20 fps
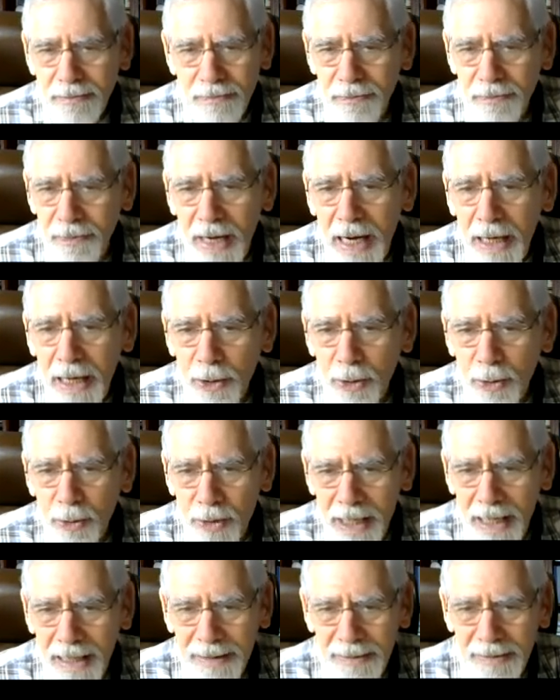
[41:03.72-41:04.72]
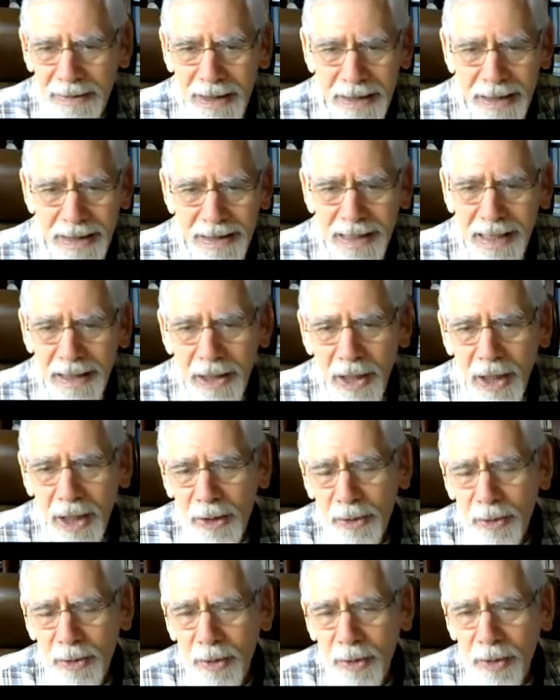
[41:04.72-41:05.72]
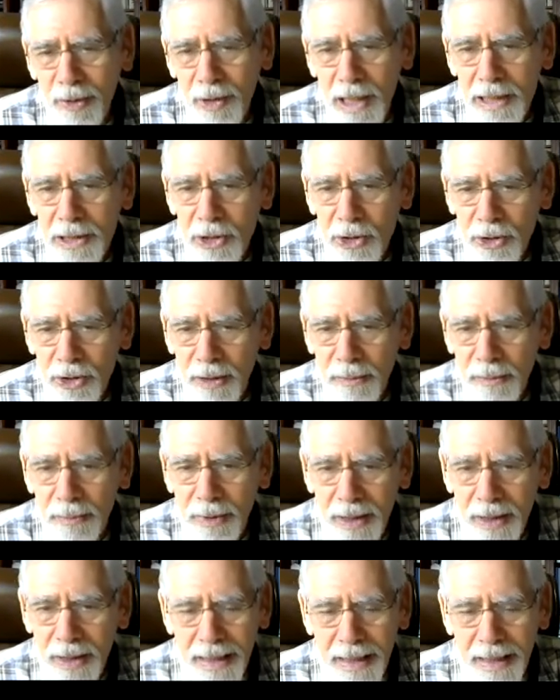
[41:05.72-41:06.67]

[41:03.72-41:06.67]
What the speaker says: value that honorary relationship